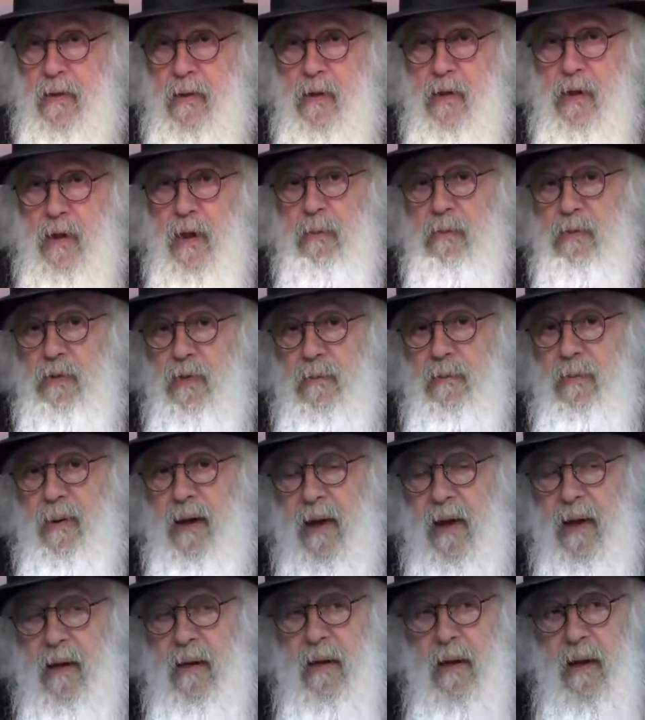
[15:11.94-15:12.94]
You come to
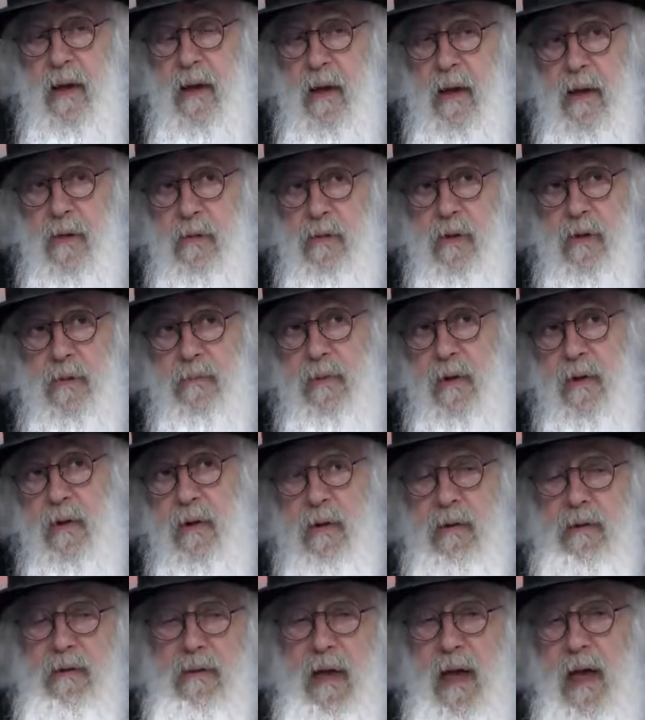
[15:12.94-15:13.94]
pray not
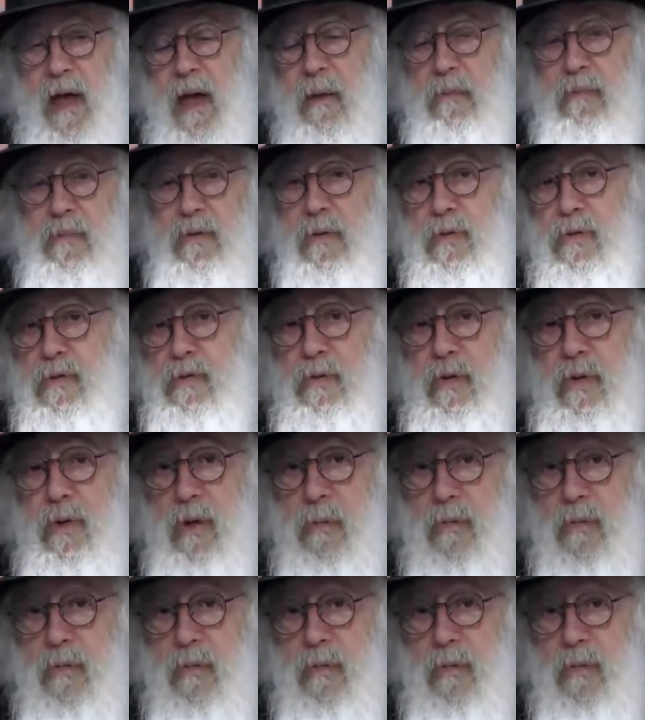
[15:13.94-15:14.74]
because I'm used to